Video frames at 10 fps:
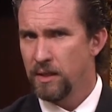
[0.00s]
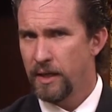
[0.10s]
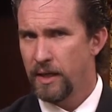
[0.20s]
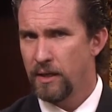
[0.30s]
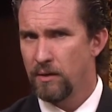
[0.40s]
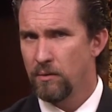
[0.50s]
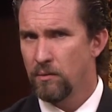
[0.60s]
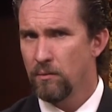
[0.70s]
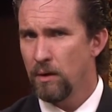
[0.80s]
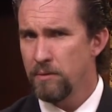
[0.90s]
And
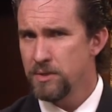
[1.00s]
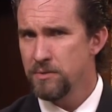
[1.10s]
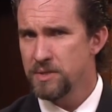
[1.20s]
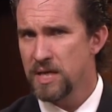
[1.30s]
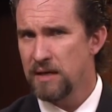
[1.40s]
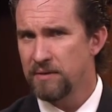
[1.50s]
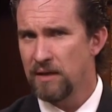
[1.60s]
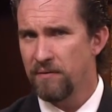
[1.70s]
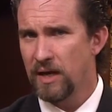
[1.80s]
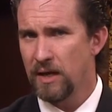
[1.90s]
what would you say if
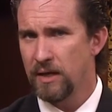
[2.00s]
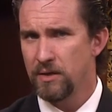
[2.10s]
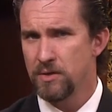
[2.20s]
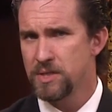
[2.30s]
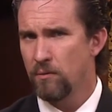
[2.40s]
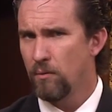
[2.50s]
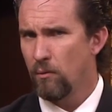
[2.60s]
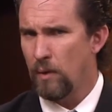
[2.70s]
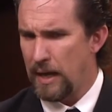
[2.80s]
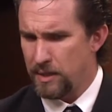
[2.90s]
that fella, you said, well,
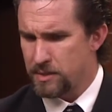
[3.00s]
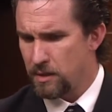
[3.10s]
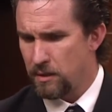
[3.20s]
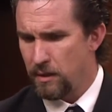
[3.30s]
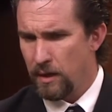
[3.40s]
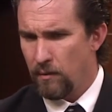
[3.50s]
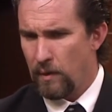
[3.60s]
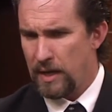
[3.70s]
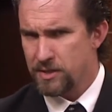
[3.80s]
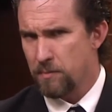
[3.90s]
why is there
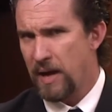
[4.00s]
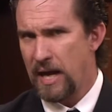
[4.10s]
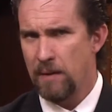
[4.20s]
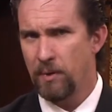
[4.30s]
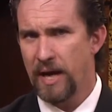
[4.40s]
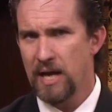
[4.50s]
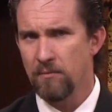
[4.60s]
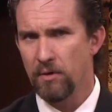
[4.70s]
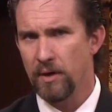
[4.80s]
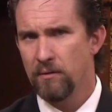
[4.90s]
pineapple and
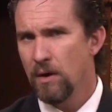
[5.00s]
ham on it?